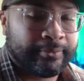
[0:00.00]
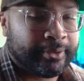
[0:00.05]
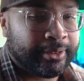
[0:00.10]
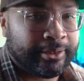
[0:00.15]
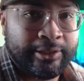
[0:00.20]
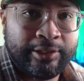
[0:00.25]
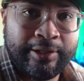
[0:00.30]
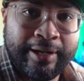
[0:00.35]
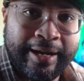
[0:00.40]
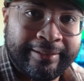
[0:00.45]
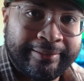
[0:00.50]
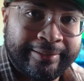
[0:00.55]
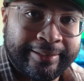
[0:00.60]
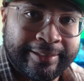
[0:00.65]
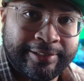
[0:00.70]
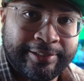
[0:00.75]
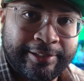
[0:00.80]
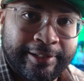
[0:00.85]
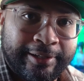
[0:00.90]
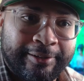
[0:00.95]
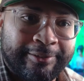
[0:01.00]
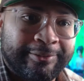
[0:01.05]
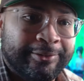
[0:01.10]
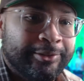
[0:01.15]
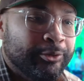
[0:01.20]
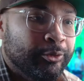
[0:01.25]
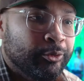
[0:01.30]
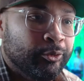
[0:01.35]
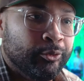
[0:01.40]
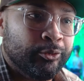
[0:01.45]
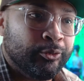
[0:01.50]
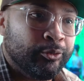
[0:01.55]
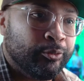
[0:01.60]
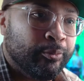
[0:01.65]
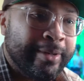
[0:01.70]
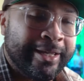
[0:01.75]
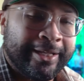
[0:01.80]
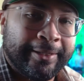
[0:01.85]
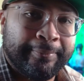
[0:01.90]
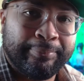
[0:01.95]
you know how things go. You
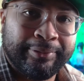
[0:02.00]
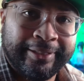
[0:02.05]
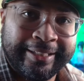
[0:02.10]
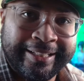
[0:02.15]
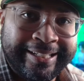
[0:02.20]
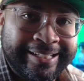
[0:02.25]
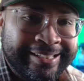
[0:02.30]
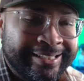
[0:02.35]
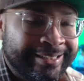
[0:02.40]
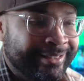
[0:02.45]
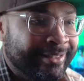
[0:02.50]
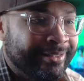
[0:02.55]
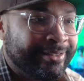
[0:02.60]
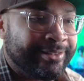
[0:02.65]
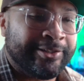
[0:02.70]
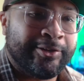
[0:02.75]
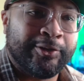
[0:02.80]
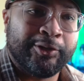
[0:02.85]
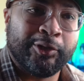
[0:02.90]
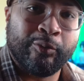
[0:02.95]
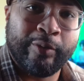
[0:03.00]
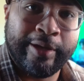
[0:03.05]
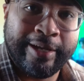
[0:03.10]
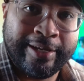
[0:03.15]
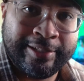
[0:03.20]
make a plan and it doesn't go the way